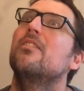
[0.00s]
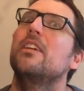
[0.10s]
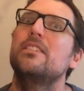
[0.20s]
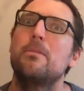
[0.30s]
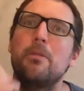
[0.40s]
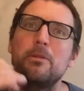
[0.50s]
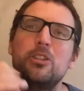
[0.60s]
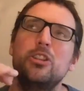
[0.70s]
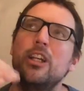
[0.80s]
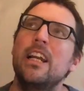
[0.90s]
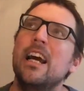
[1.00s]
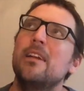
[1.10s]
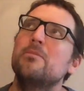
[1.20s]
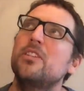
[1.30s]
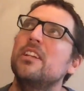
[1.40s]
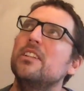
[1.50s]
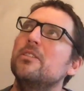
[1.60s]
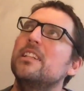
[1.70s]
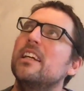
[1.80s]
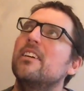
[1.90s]
They used to put shit on them so that you
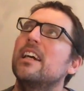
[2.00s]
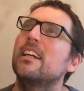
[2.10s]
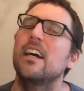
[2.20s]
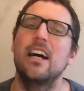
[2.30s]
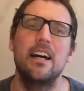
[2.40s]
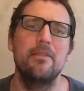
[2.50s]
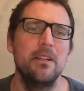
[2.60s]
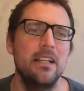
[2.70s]
would get like uh,